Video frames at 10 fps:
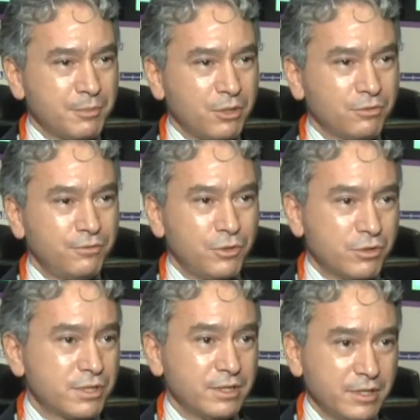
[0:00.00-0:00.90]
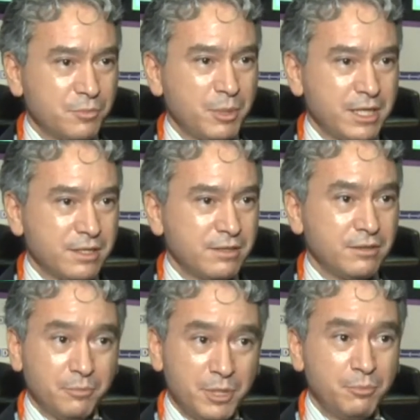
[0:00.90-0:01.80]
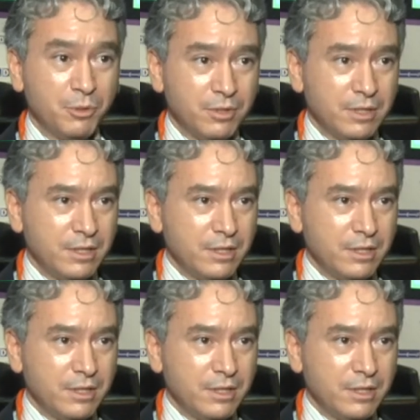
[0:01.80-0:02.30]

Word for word: about forced and displaced uh, people.